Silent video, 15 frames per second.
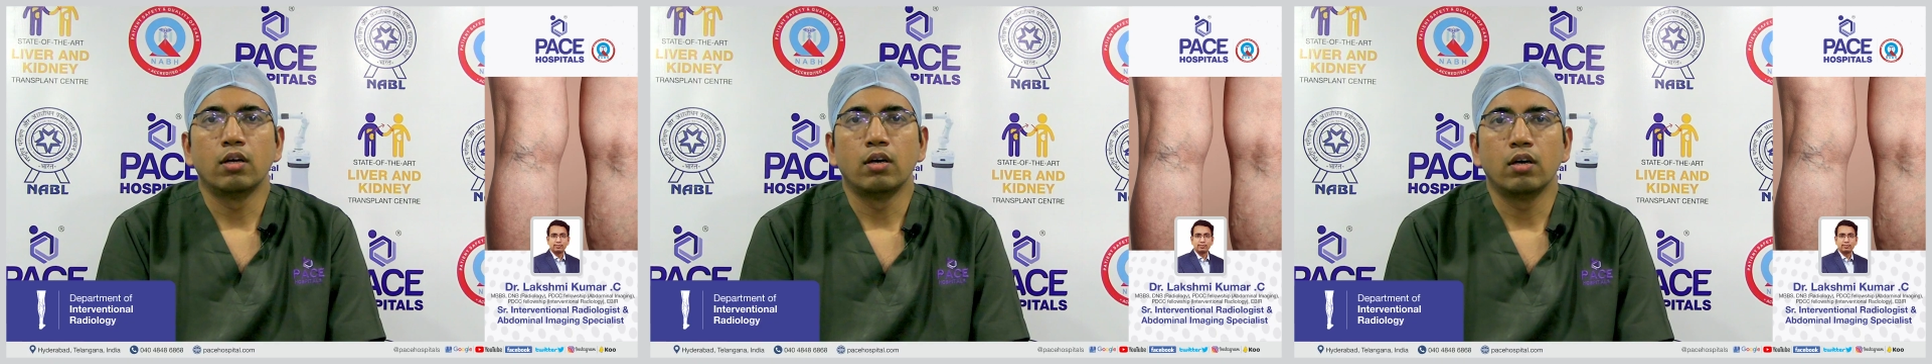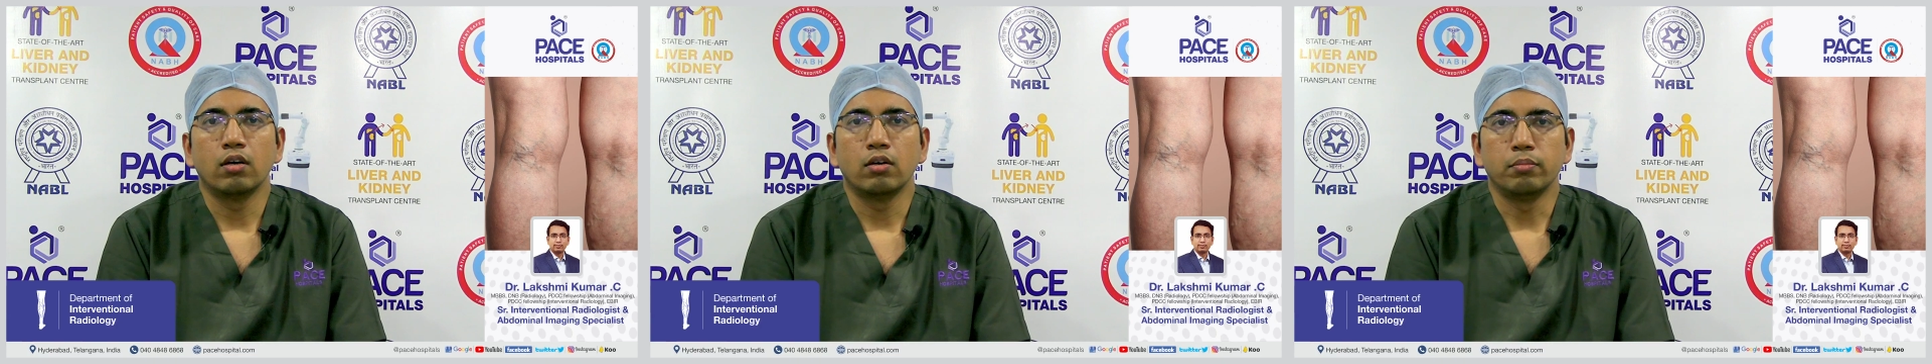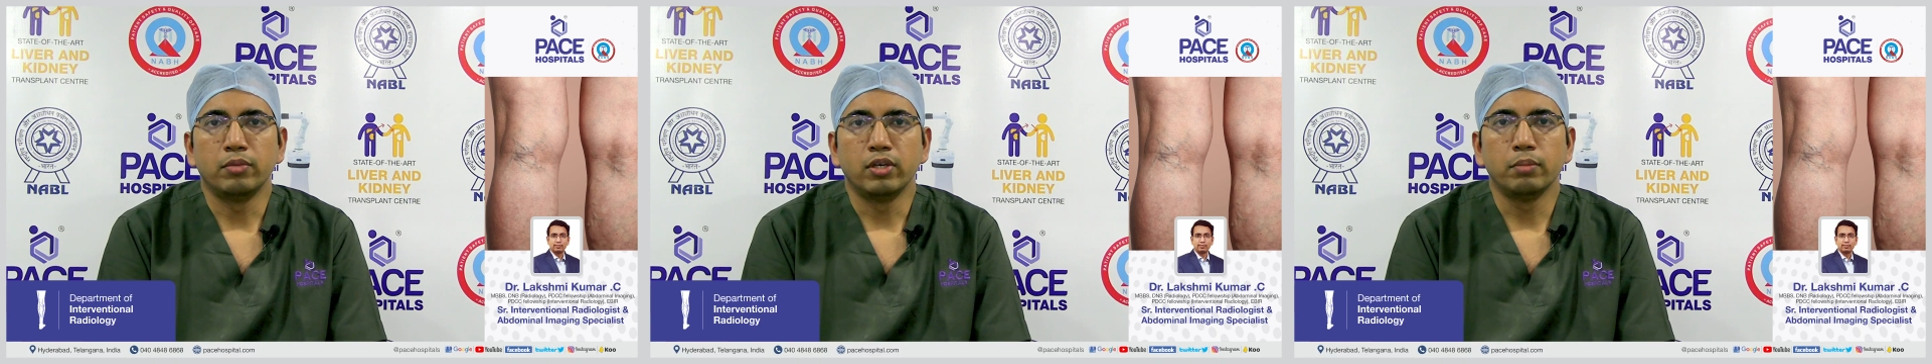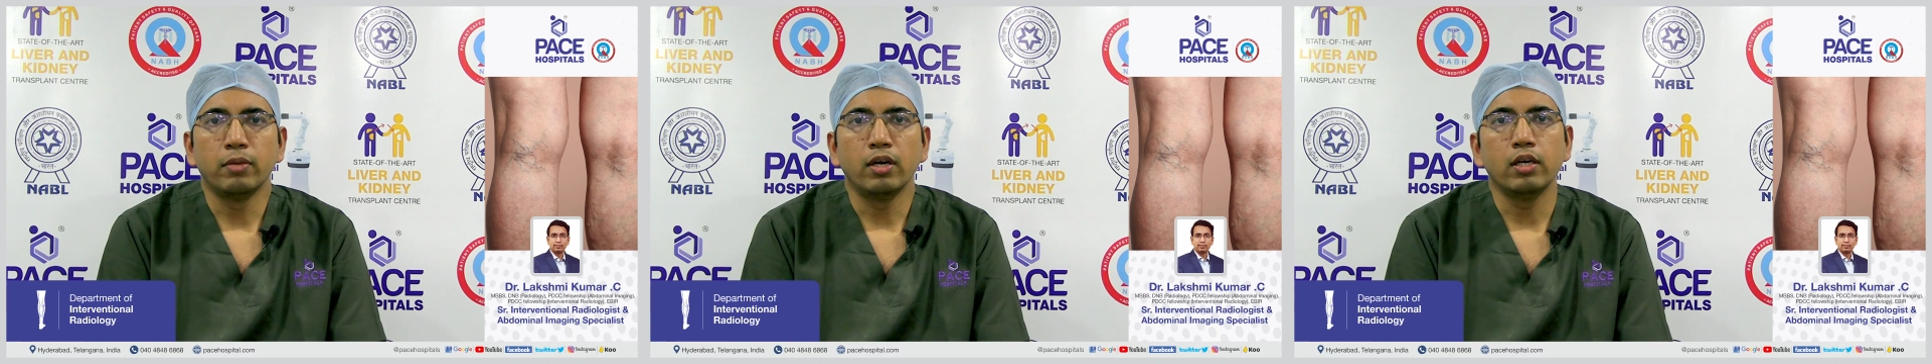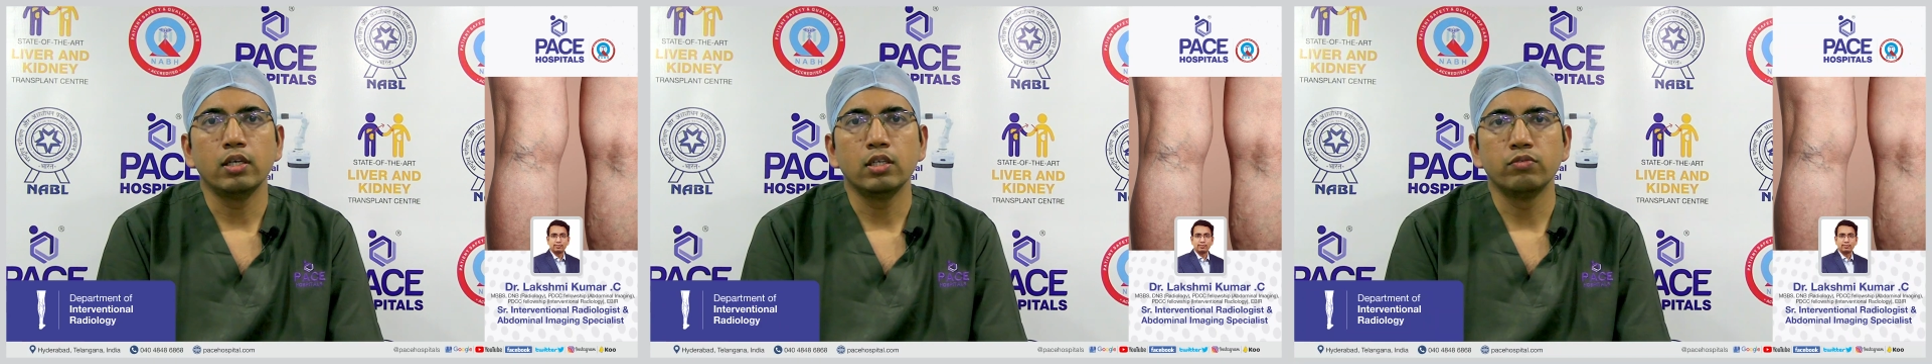The
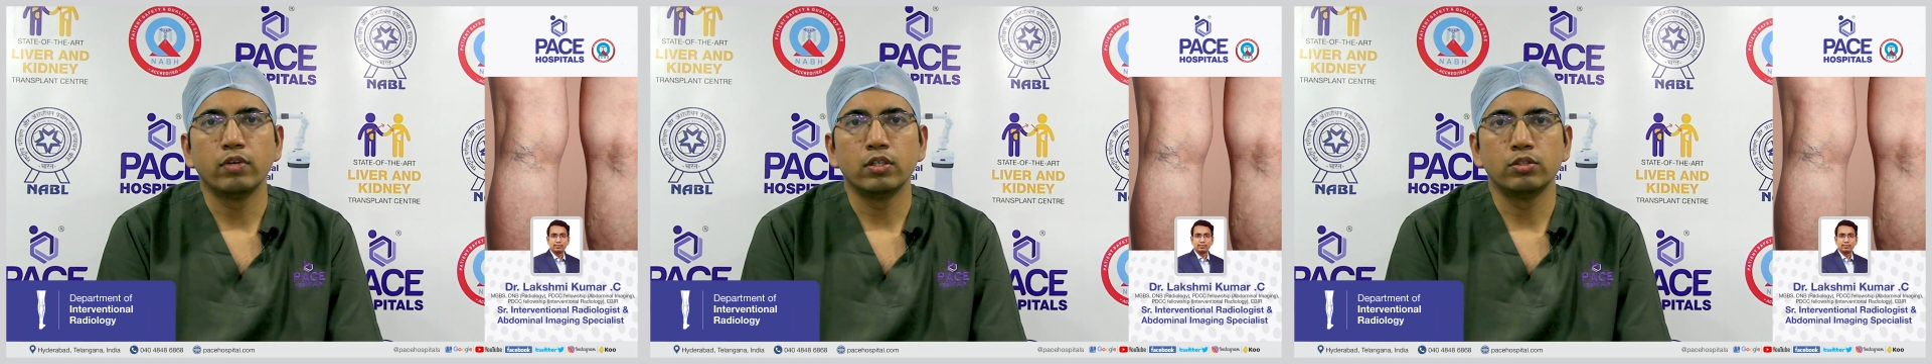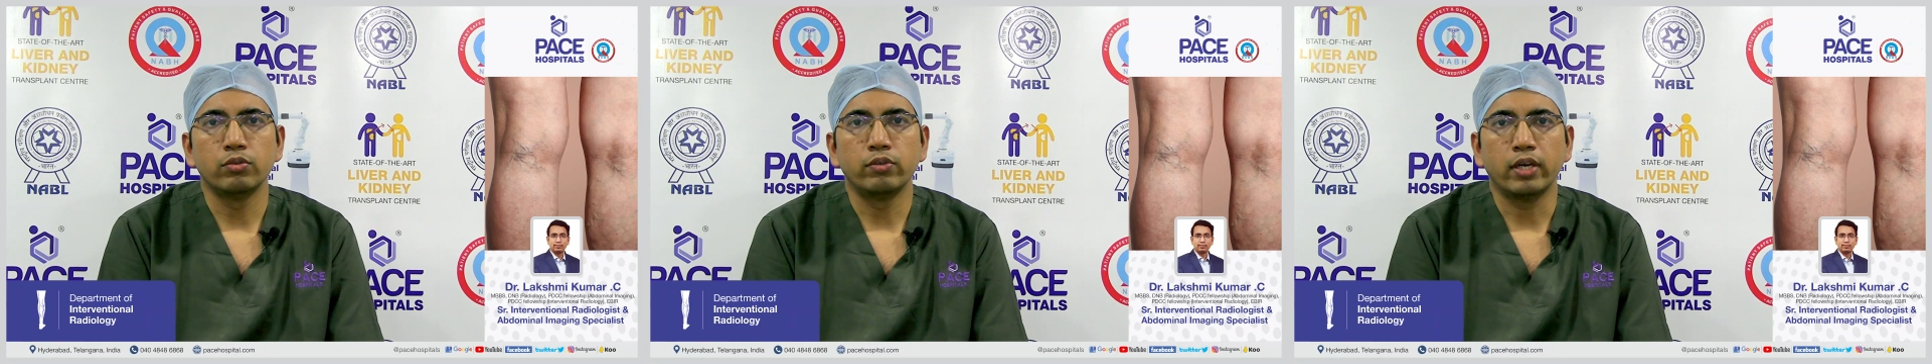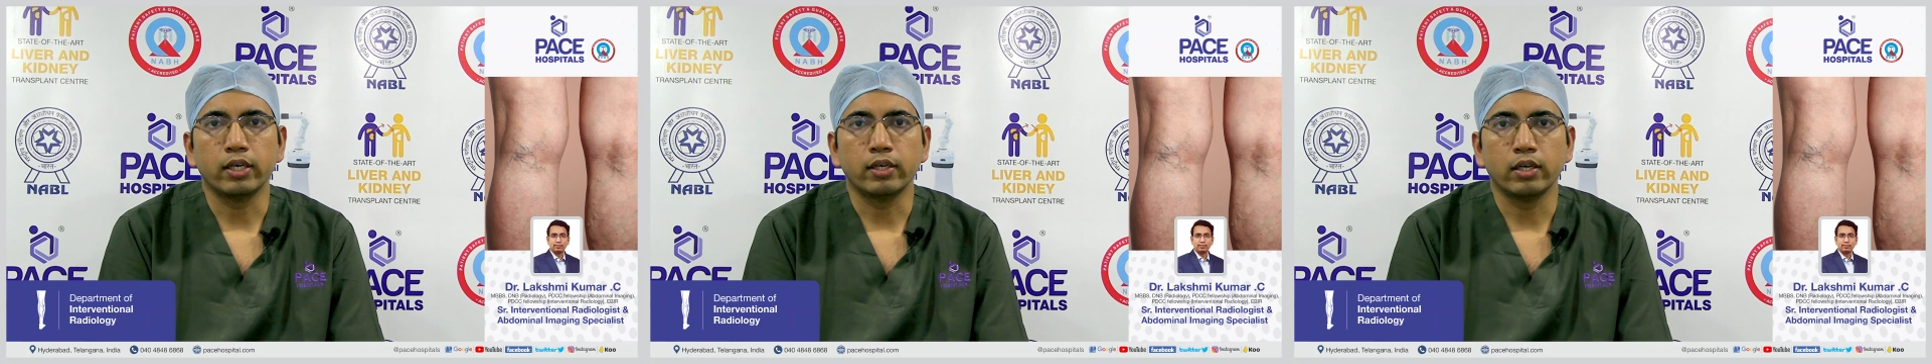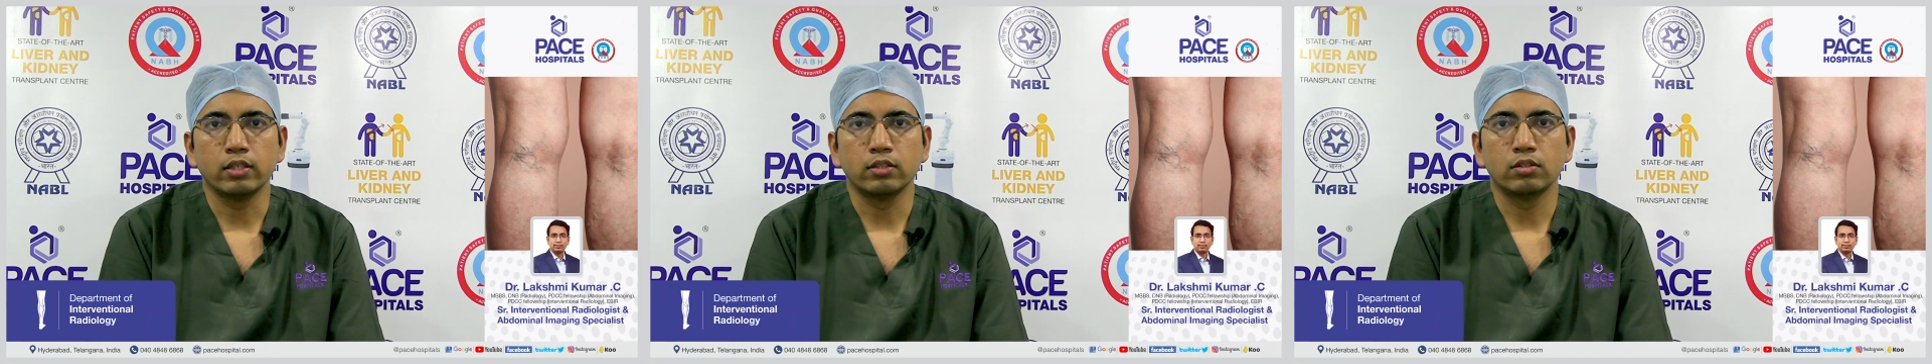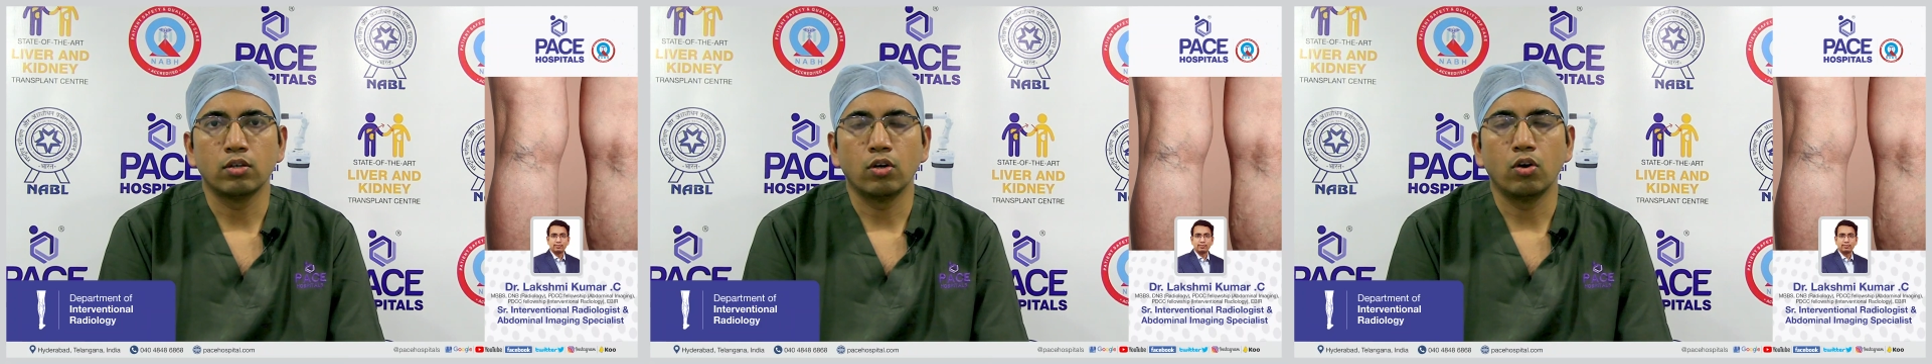minimally invasive
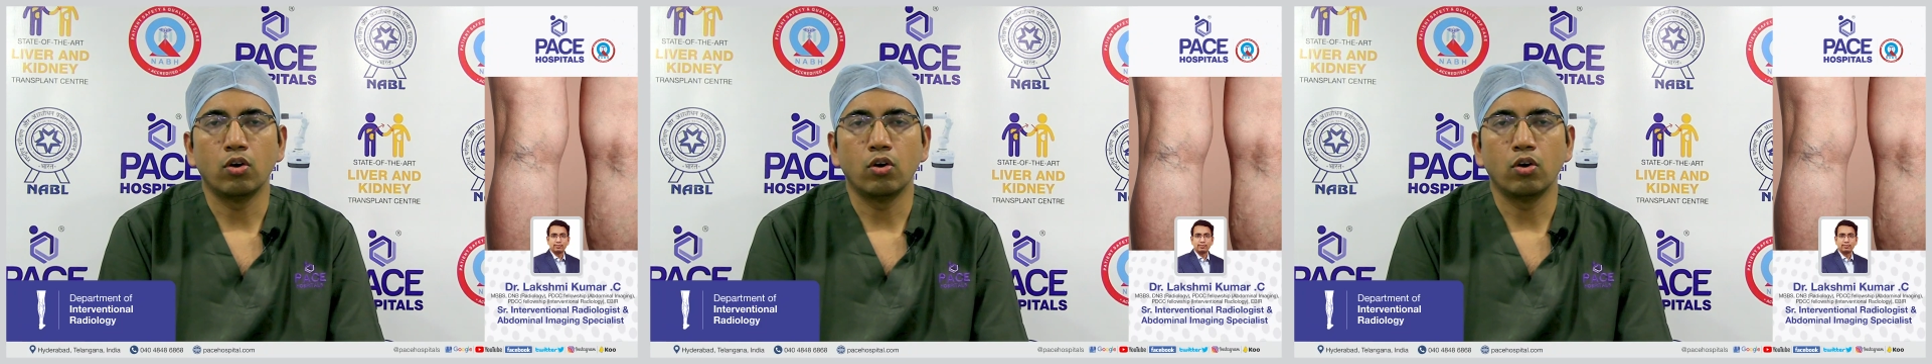techniques